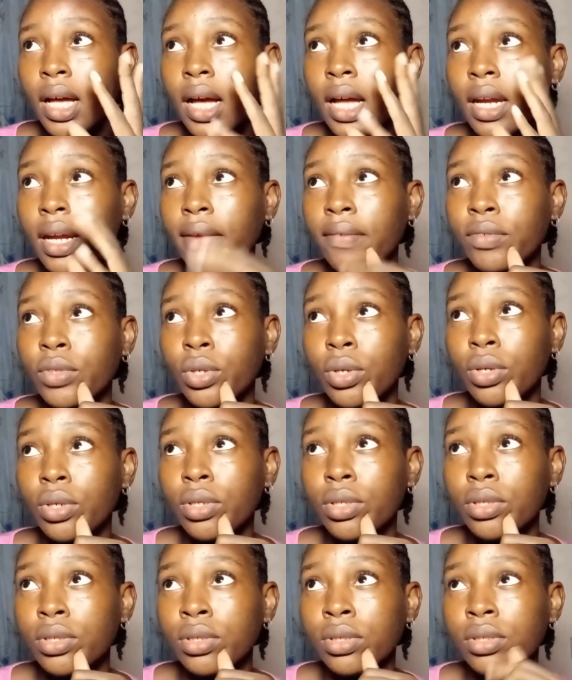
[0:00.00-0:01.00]
and I've
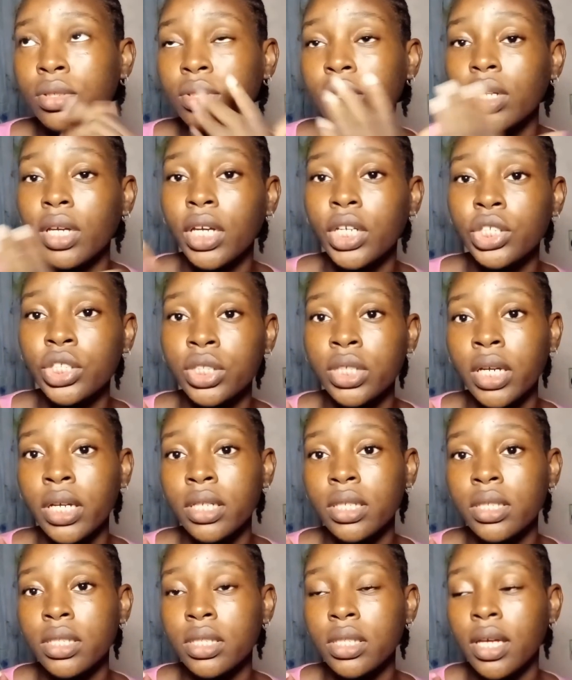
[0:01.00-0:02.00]
done a
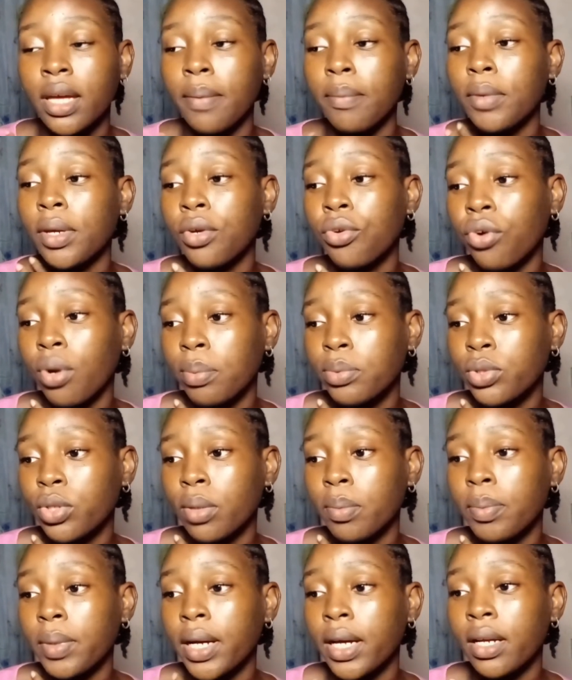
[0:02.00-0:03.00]
shirt, um, a crop
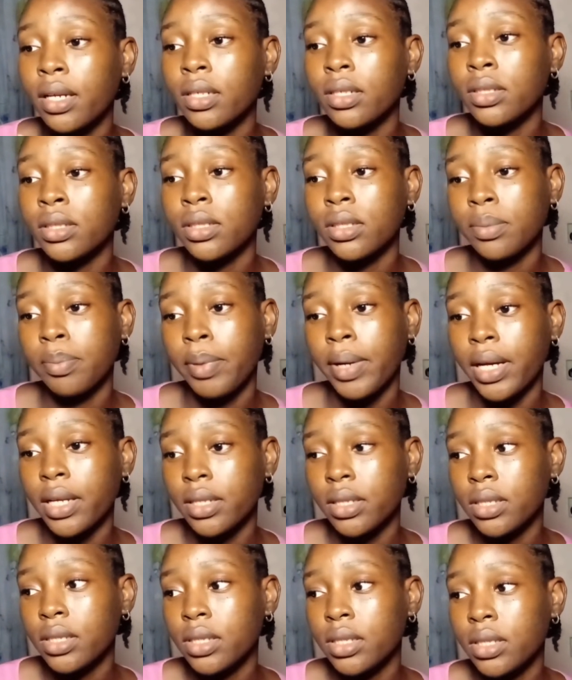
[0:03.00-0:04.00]
top and
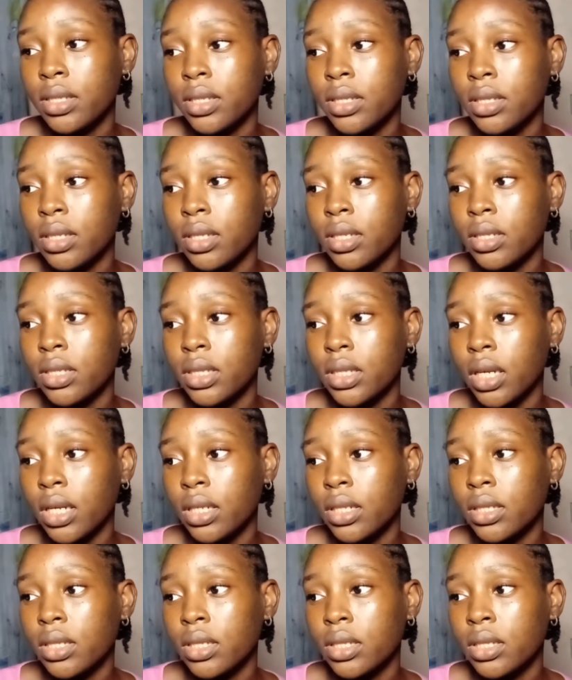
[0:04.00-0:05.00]
pants
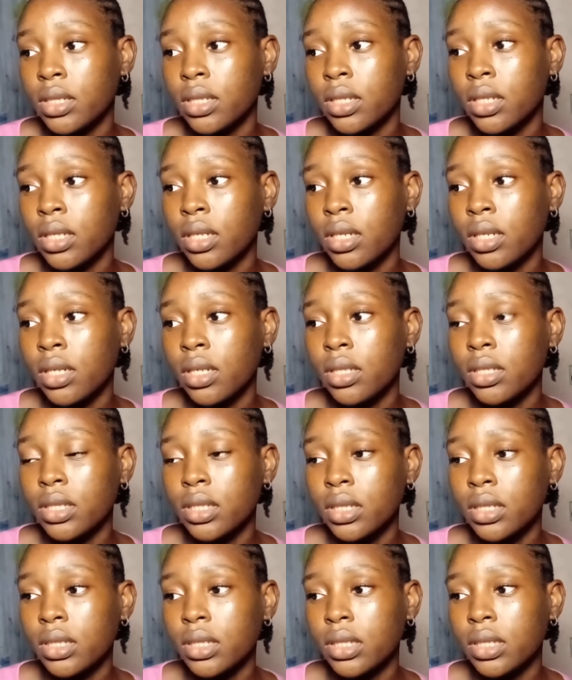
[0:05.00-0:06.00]
set
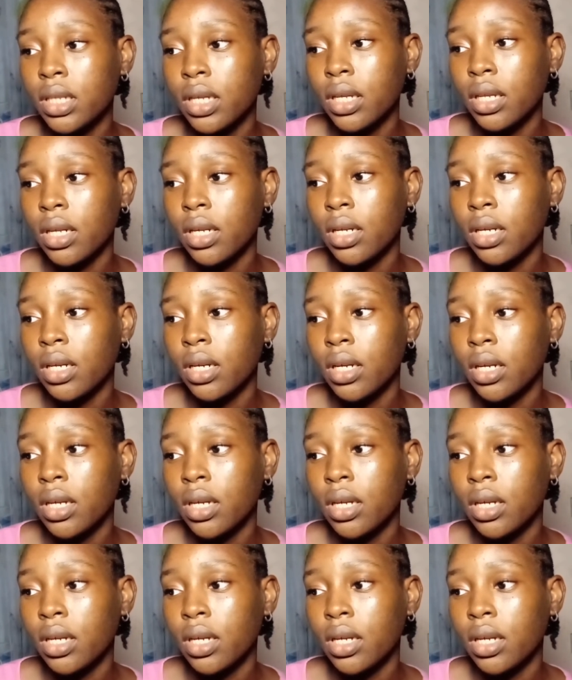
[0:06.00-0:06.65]
since then.